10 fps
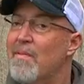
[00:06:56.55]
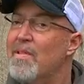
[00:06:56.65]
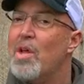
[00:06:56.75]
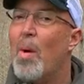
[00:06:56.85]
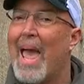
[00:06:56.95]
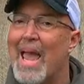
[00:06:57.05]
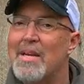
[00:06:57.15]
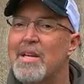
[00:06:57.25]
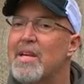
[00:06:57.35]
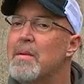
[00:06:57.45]
Even though
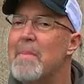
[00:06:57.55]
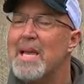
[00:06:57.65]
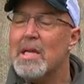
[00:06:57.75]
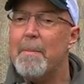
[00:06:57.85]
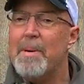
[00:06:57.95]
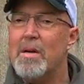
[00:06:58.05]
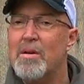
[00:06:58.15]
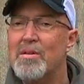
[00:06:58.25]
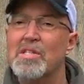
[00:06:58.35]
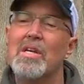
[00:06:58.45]
Handy didn't make an
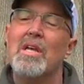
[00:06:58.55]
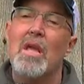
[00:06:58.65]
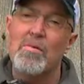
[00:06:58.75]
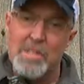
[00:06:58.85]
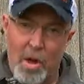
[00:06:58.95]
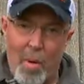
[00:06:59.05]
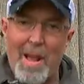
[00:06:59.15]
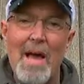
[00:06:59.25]
appearance, it was a great